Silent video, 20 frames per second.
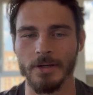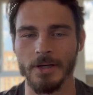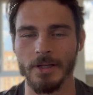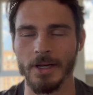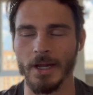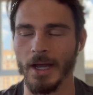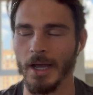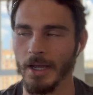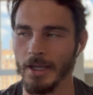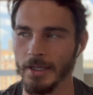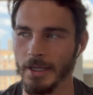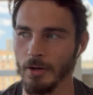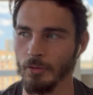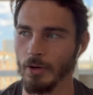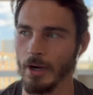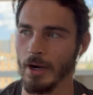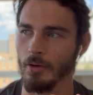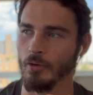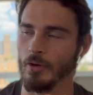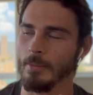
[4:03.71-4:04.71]
And
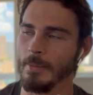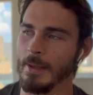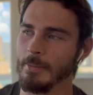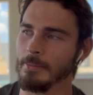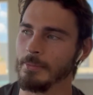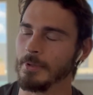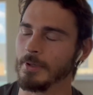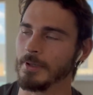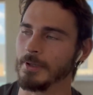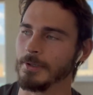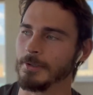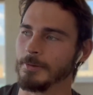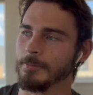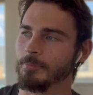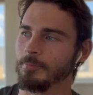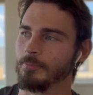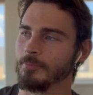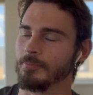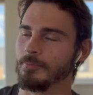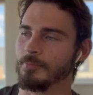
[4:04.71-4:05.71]
I remember
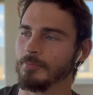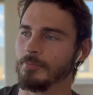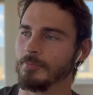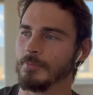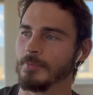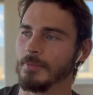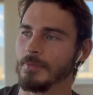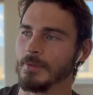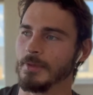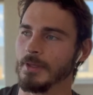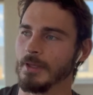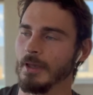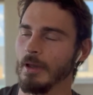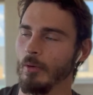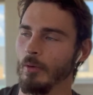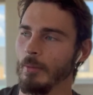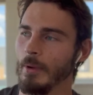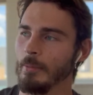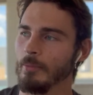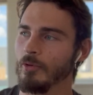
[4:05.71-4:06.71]

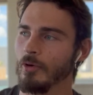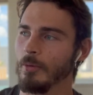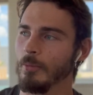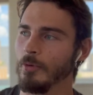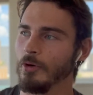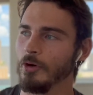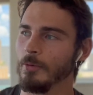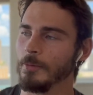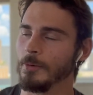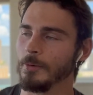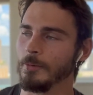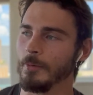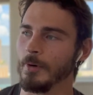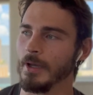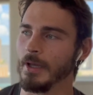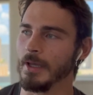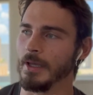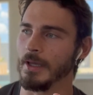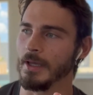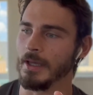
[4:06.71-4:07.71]
a moment
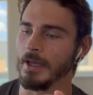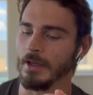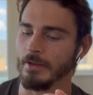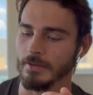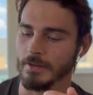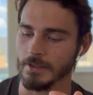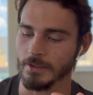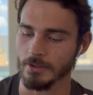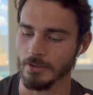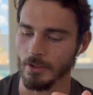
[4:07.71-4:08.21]
where I think,